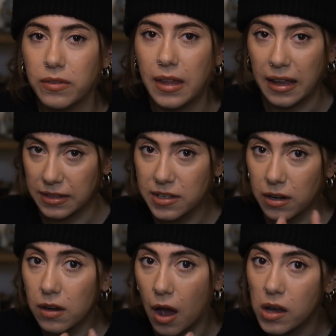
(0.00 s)
that's
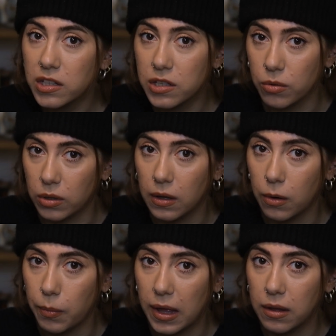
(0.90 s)
gonna cost you a
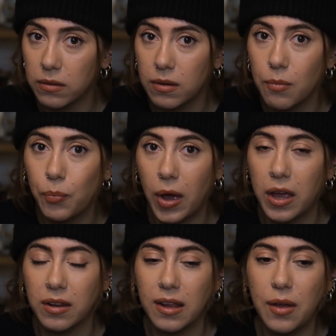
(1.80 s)
little bit,
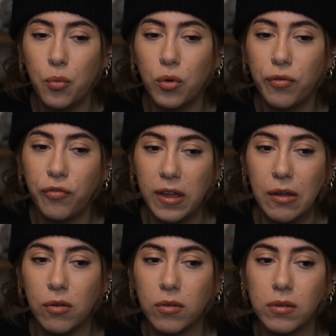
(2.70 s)
but it will
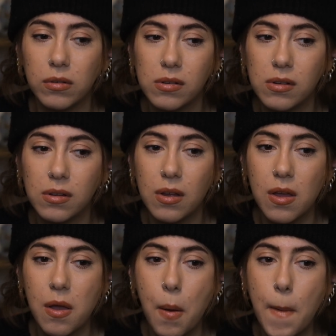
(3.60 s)
feel
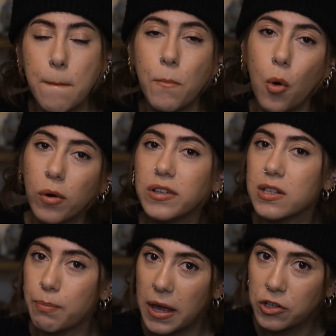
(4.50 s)
more
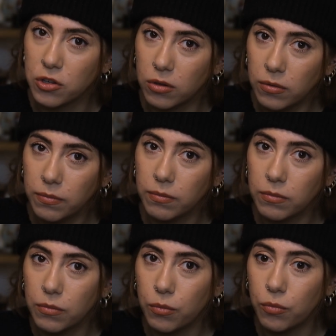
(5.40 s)
special.
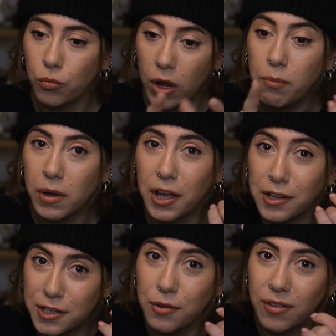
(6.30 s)
One,
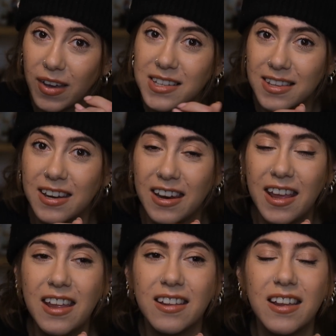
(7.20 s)
because you invested in
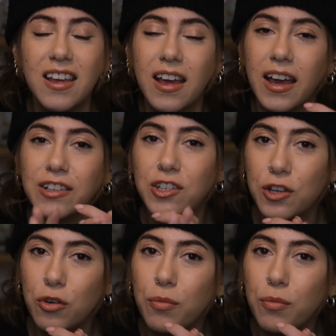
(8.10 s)
it, and two,